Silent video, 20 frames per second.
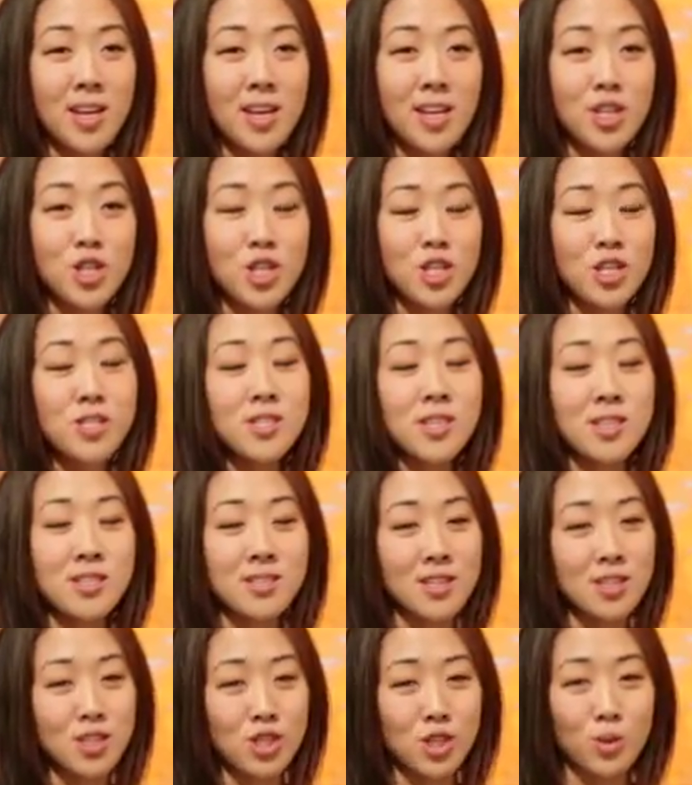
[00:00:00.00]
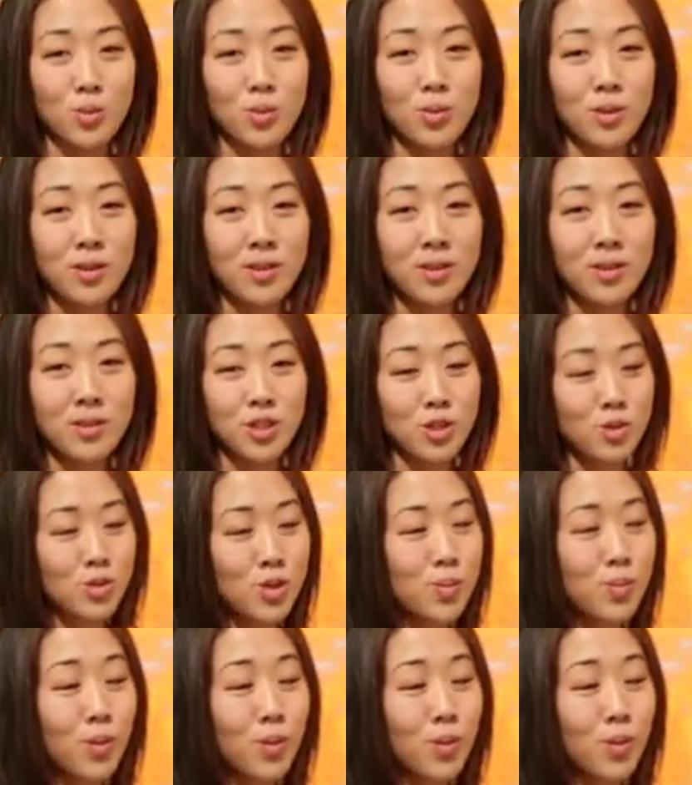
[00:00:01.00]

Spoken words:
she says that she was